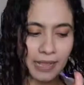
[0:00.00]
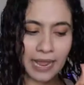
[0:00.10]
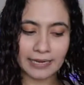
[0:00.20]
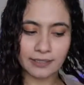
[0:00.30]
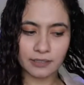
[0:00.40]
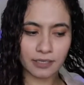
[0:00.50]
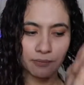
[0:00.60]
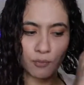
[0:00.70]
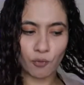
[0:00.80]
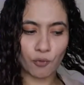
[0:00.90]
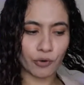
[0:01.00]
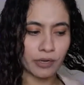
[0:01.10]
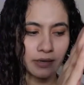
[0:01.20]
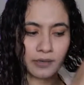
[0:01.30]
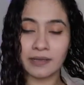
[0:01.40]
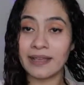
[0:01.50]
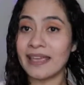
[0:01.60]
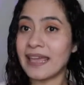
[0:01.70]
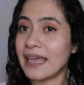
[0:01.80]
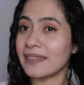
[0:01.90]
Add some more
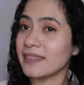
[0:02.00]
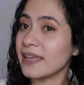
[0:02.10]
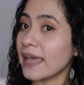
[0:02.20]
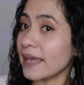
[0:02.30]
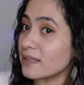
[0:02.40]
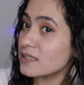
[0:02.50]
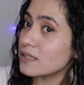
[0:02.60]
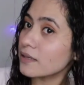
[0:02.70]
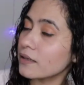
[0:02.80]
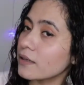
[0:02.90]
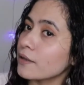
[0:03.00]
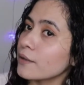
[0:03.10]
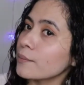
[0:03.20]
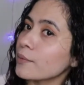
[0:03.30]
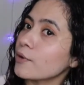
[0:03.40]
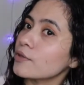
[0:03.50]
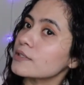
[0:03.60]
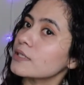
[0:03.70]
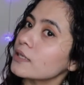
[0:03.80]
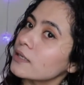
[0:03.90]
at the ends
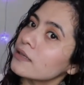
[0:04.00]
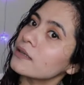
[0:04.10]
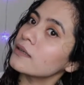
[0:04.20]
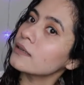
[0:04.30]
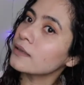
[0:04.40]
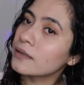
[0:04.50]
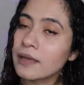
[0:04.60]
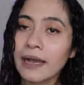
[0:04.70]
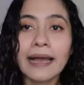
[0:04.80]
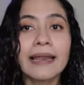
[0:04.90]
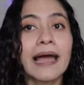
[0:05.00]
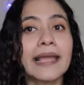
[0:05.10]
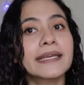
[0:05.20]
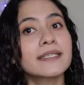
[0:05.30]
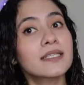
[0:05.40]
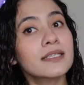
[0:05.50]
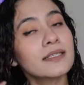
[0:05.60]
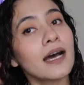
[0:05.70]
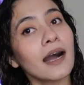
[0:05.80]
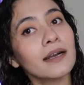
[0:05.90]
because I like it
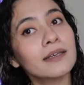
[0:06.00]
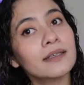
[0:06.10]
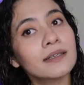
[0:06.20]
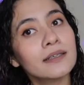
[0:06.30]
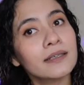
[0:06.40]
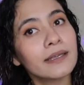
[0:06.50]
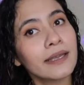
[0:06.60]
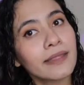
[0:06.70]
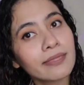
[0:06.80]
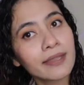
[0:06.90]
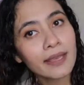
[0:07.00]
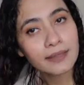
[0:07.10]
dark at the